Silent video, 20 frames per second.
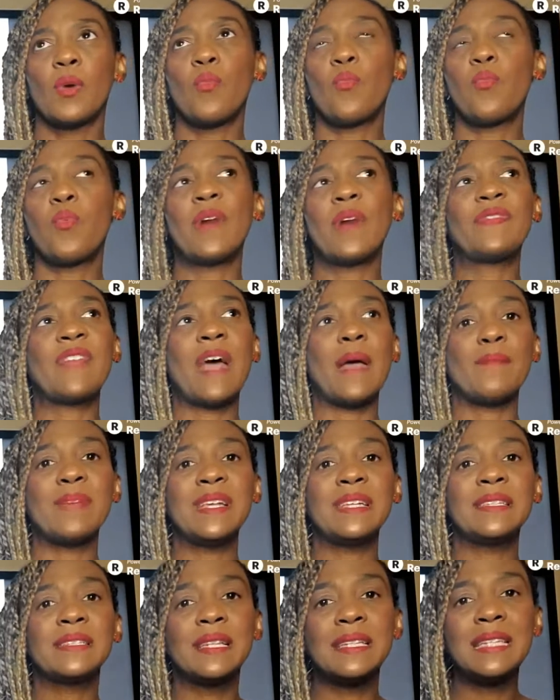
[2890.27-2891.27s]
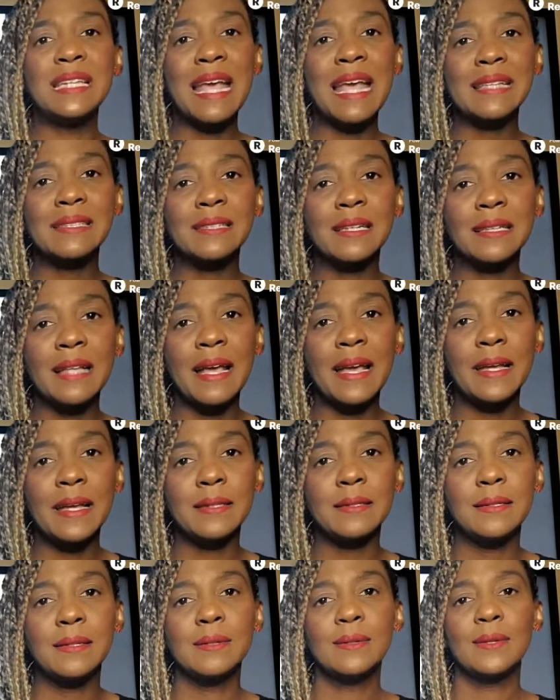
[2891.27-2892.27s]
what that means to de-escalate,
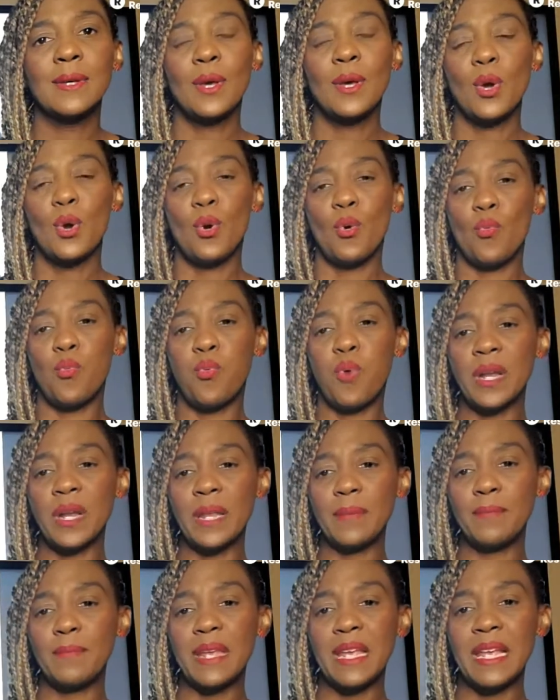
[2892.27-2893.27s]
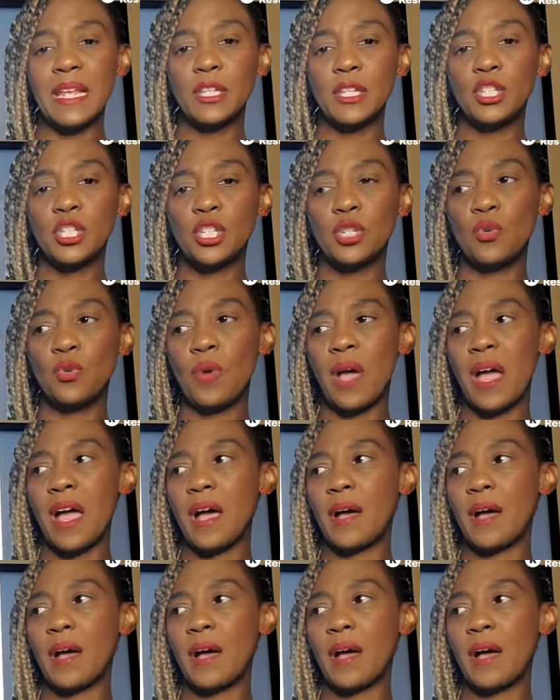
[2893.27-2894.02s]
what it means to